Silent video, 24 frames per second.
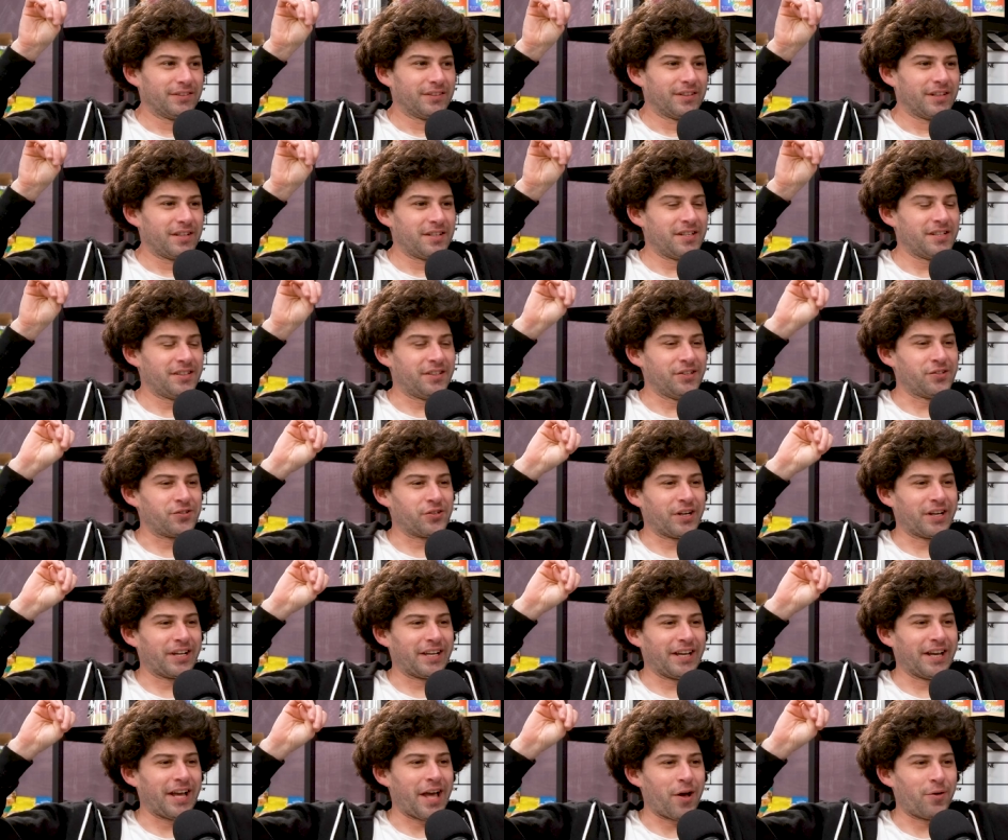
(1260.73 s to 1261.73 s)
I think the
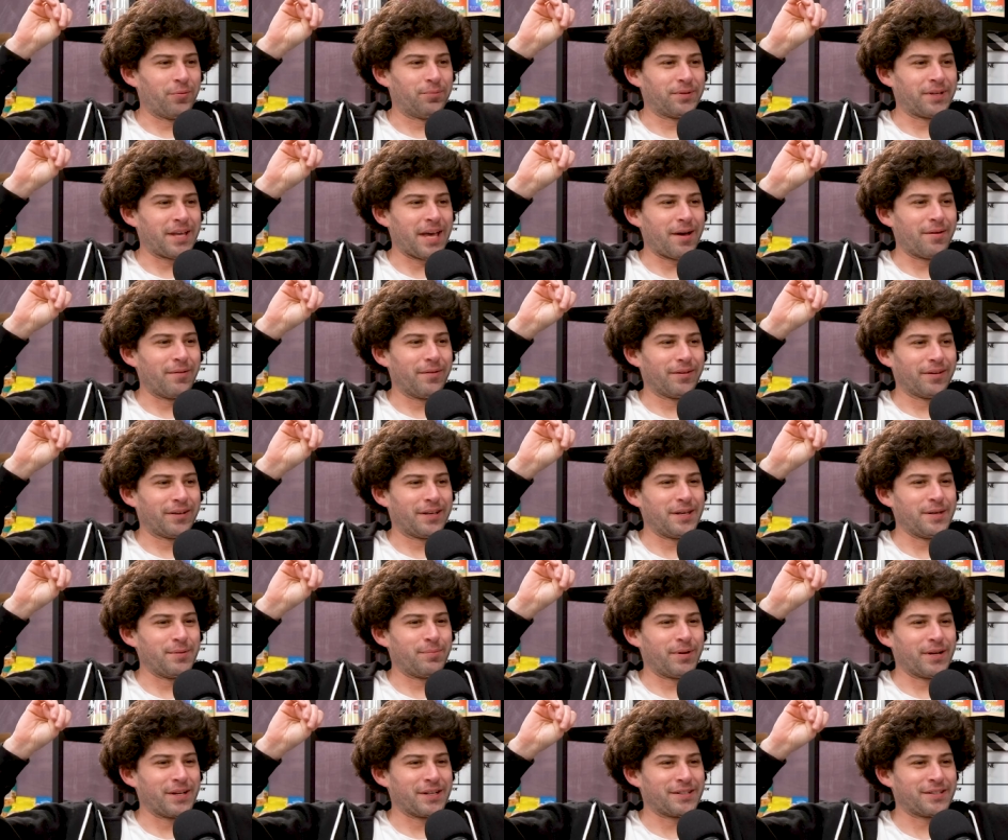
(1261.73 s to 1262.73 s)
drinking helped kept
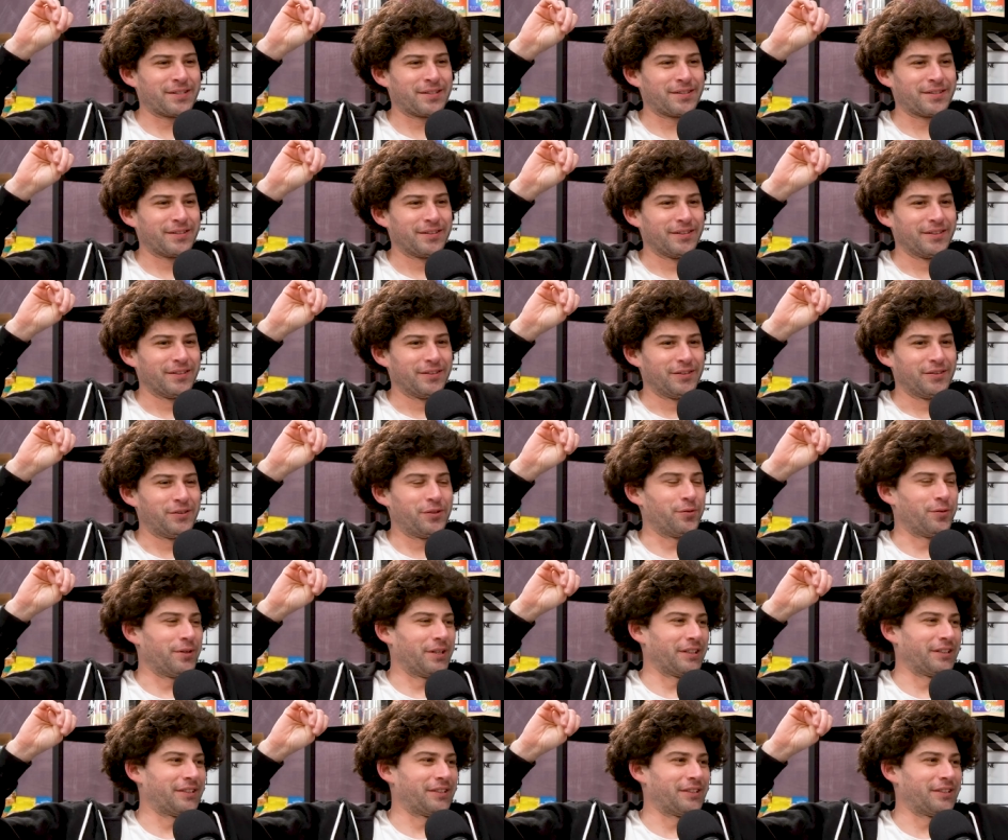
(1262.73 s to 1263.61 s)
keep us doing